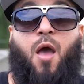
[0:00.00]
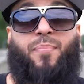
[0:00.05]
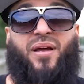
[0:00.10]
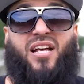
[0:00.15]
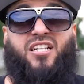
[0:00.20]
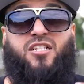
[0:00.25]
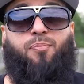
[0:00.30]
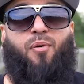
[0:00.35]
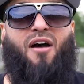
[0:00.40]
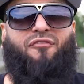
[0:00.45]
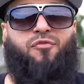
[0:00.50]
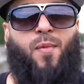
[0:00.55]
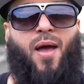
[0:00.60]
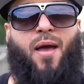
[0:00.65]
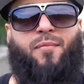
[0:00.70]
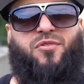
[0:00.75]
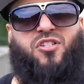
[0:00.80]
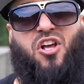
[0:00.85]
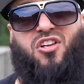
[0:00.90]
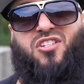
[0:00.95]
Because the Prophet
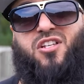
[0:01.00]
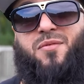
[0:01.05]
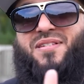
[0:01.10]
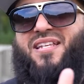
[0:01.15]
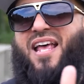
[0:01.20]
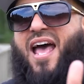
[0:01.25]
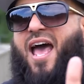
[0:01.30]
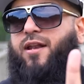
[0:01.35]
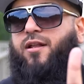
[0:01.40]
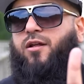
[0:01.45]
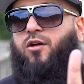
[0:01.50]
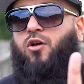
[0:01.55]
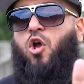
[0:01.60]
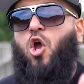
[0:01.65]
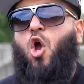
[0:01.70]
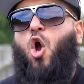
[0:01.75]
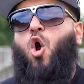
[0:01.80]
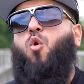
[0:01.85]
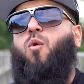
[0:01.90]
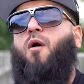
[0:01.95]
Muhammad said,
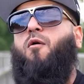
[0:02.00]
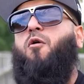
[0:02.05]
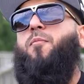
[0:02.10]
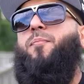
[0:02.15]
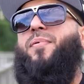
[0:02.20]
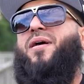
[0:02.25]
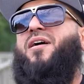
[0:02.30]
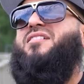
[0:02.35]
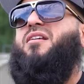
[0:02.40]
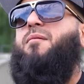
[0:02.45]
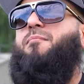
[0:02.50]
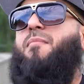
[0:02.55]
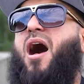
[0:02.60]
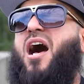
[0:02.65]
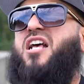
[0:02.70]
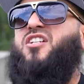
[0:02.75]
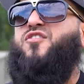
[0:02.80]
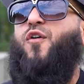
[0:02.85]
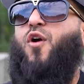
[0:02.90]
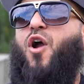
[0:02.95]
whoever builds a
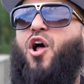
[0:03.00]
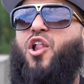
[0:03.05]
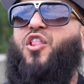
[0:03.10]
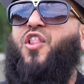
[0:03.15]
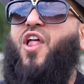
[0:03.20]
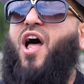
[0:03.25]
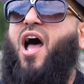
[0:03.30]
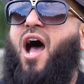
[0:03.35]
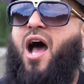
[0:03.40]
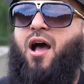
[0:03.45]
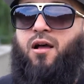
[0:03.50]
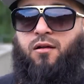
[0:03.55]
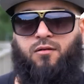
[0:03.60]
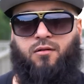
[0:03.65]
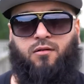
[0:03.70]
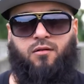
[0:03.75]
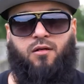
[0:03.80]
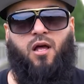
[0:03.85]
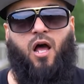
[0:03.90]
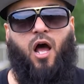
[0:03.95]
mosque for Allah,
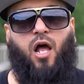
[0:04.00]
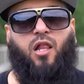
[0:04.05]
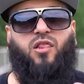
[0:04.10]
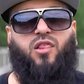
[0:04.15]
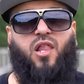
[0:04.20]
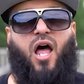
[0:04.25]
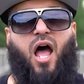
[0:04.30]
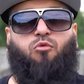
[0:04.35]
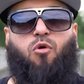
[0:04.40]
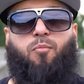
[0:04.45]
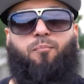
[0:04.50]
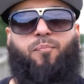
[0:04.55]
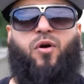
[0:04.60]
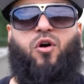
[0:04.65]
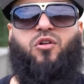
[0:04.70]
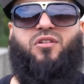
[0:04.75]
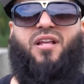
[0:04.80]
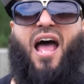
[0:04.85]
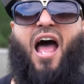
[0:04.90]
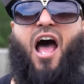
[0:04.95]
Allah will
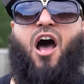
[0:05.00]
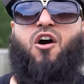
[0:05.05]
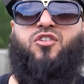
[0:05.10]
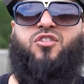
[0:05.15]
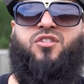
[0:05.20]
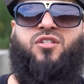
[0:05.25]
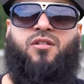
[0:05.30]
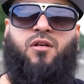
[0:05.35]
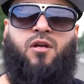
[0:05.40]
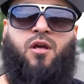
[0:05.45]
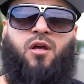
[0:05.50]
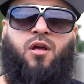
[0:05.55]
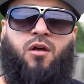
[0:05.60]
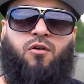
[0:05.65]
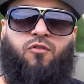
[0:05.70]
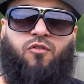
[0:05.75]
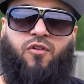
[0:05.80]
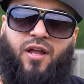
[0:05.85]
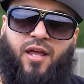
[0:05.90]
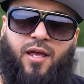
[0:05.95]
build a house
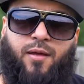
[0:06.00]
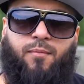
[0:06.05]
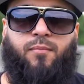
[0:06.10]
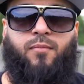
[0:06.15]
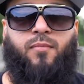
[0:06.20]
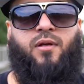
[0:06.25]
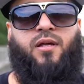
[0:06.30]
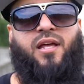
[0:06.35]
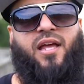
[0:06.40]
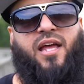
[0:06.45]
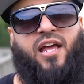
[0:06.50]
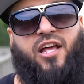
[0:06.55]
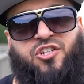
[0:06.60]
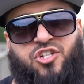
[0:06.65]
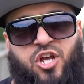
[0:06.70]
for him in